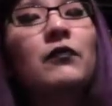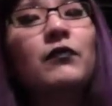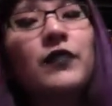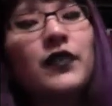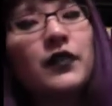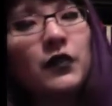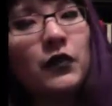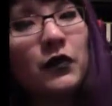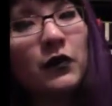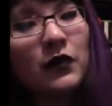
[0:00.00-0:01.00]

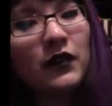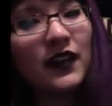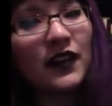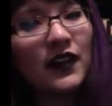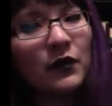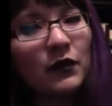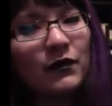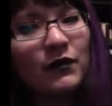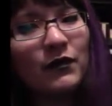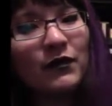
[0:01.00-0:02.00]
So I
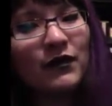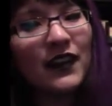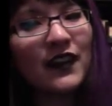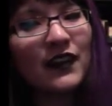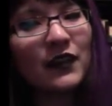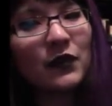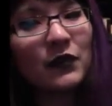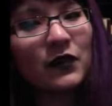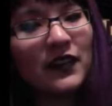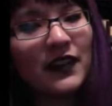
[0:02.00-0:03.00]

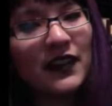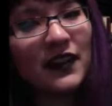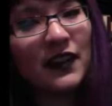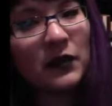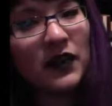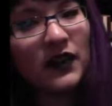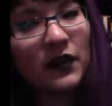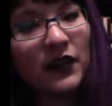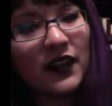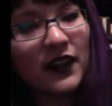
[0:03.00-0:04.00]
was thinking about that
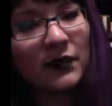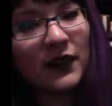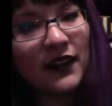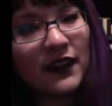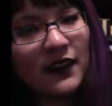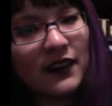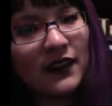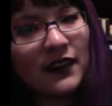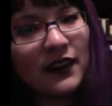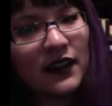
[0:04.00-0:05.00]
when I made
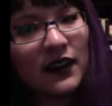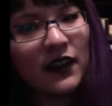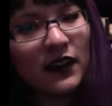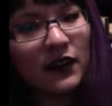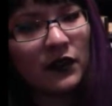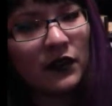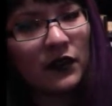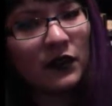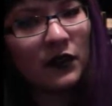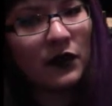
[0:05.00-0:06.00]
this, and
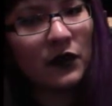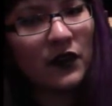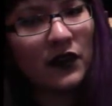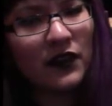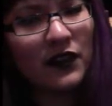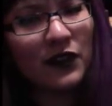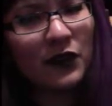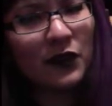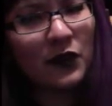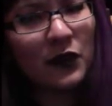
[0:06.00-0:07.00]
also going
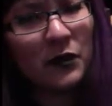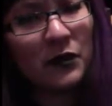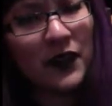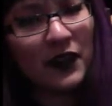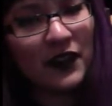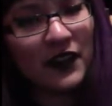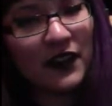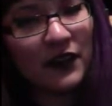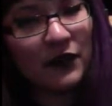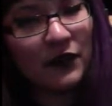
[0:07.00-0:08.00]
through a period
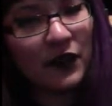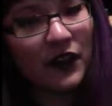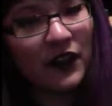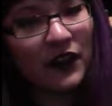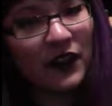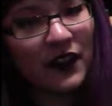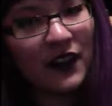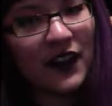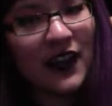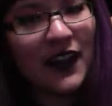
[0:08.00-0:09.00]
of where
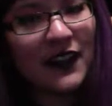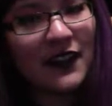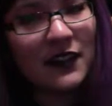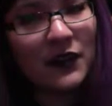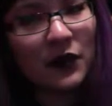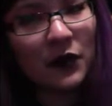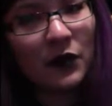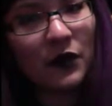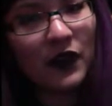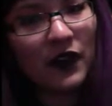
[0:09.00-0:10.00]
I didn't know
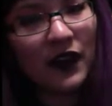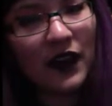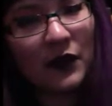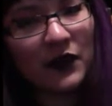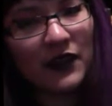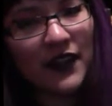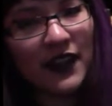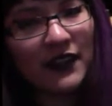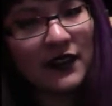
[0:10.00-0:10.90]
where I was at.